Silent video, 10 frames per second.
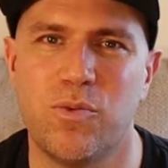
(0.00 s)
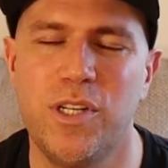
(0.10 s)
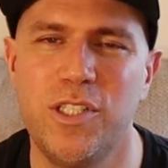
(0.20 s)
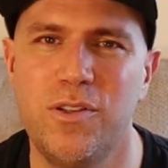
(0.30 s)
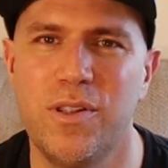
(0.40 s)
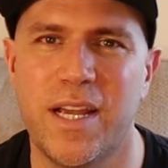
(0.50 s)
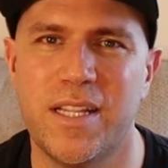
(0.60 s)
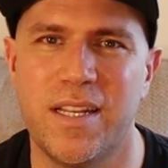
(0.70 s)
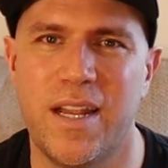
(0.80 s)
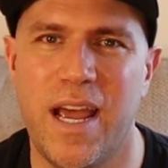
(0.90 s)
Wouldn't you like
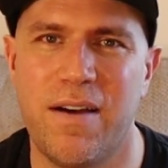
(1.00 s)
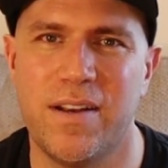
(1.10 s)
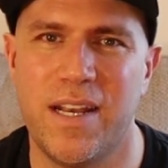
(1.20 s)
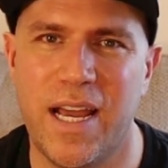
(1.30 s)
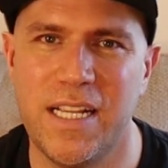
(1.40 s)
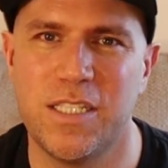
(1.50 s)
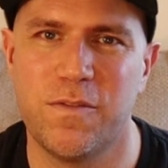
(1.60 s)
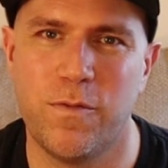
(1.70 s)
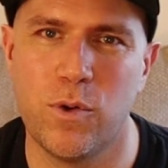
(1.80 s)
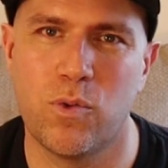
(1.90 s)
to have a nice
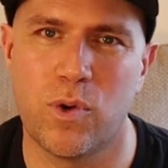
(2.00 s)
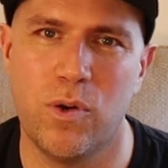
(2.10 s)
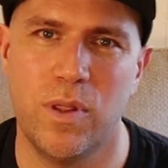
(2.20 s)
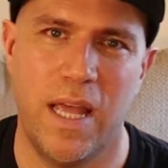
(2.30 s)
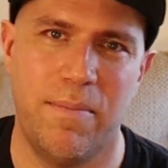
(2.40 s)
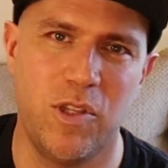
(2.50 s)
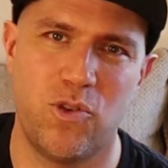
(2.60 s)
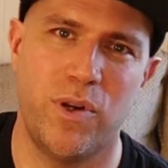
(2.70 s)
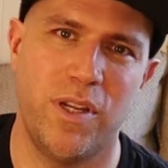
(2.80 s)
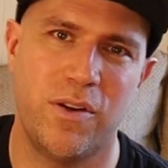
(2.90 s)
full-grown lemon
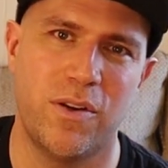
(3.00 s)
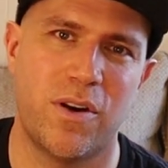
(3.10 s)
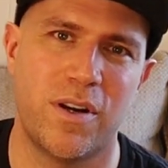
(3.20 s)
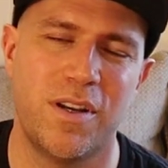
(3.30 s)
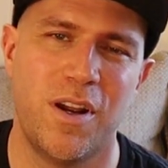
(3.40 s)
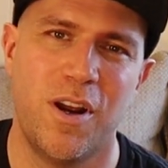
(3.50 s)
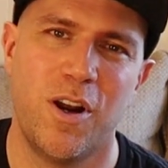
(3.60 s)
tree in your yard,